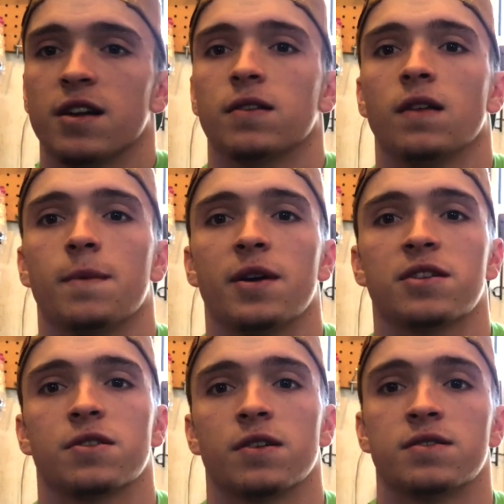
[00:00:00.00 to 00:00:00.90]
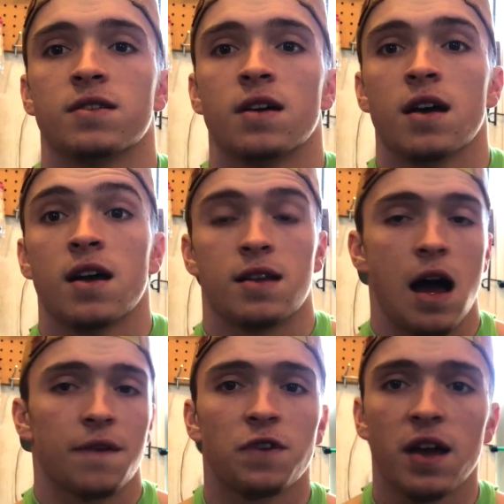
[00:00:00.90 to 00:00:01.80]
Check your line, make sure it's
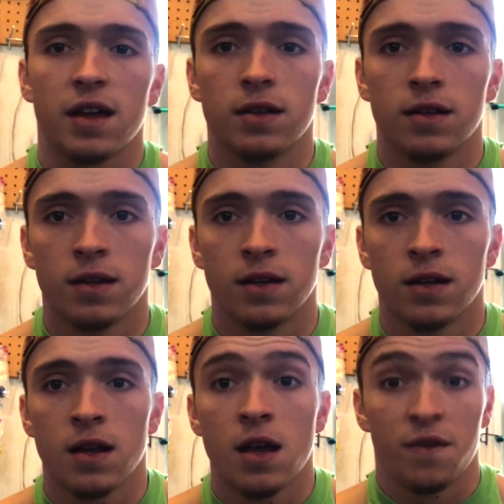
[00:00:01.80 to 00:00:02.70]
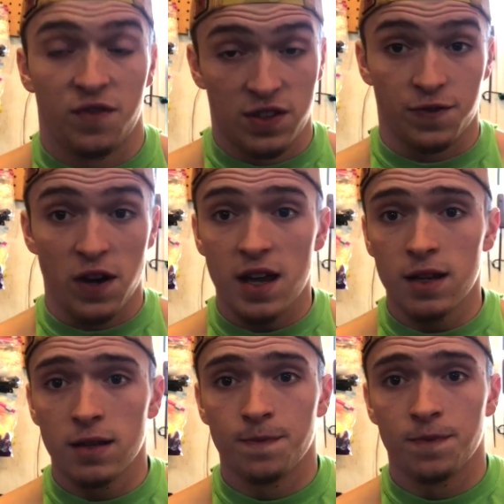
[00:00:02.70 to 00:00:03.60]
not frayed. If it's
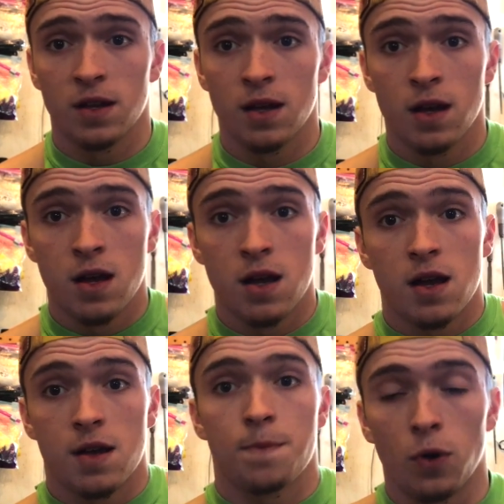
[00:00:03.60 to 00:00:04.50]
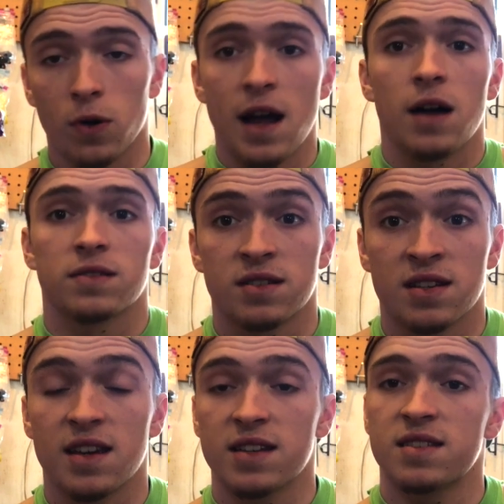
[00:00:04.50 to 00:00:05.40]
frayed, pull it out
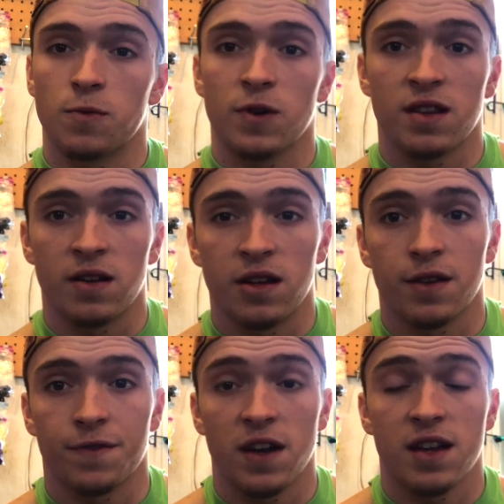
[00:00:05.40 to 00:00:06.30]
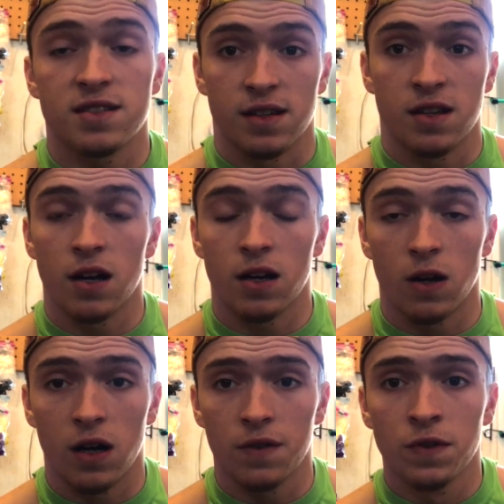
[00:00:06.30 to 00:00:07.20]
to get to where the end of the fray is and cut it
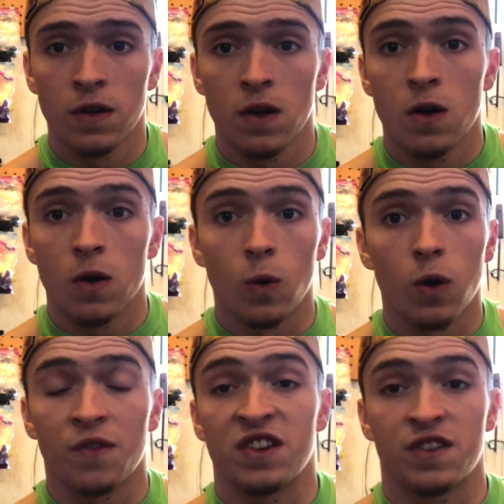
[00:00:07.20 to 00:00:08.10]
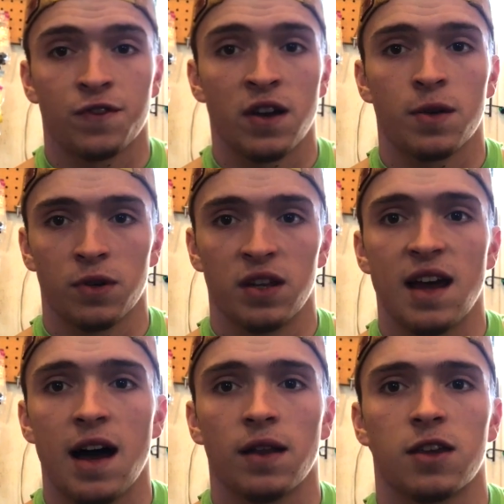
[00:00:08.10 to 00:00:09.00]
off. Or if it's frayed really
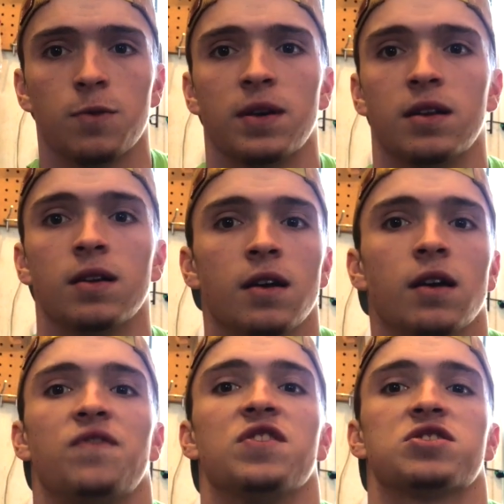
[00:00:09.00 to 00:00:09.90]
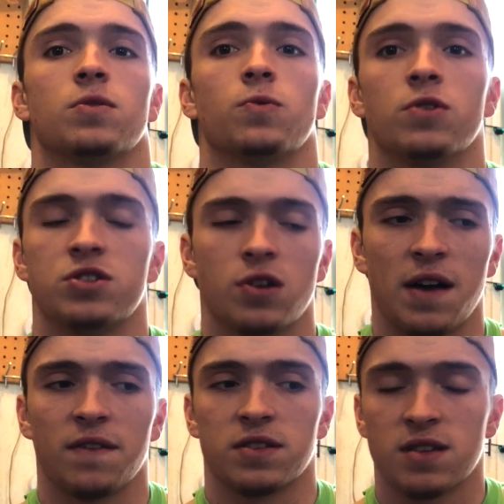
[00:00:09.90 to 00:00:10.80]
down, like you've been fishing in the woods, you don't
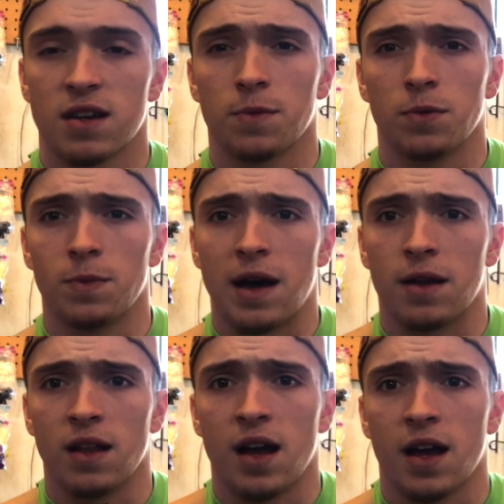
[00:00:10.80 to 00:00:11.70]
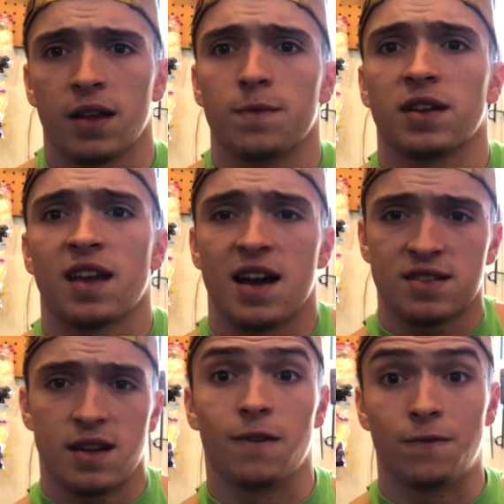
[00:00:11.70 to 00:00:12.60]
have a terrible amount of line and you've been
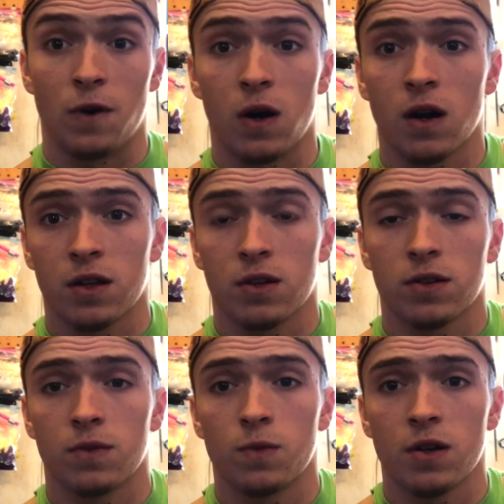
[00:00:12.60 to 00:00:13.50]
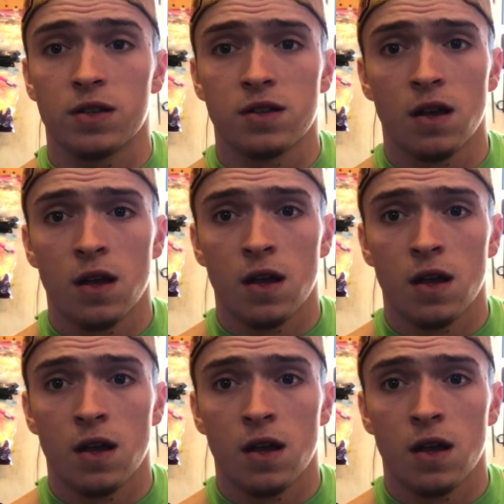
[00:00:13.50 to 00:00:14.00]
casting out far and you're in the woods,